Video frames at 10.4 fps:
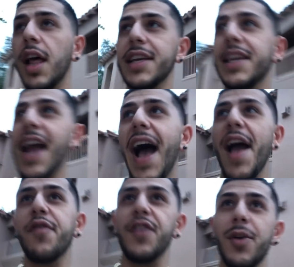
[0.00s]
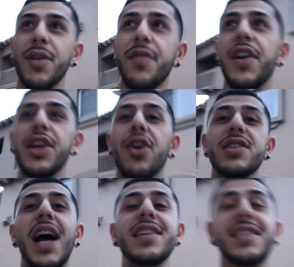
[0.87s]
Like, yeah, I film the
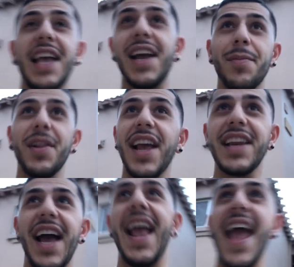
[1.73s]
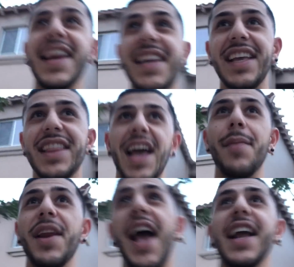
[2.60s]
videos. I stay up late night editing
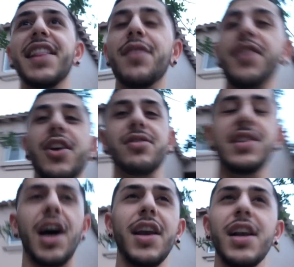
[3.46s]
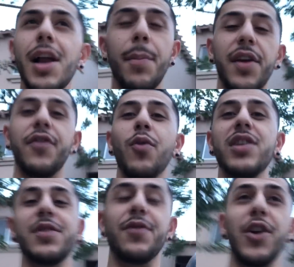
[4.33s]
them and I get the videos done. But if it
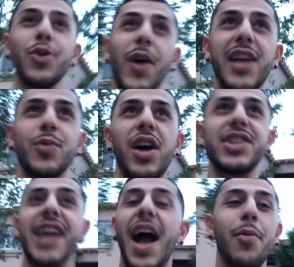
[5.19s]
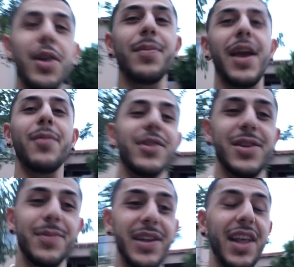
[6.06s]
wasn't for you guys watching, I wouldn't be able
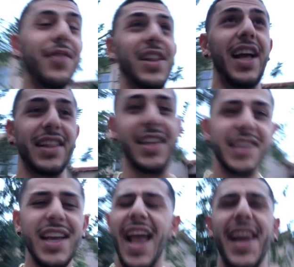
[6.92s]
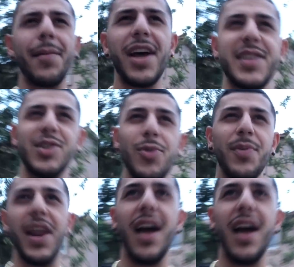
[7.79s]
to be living like this. And I'm not stupid.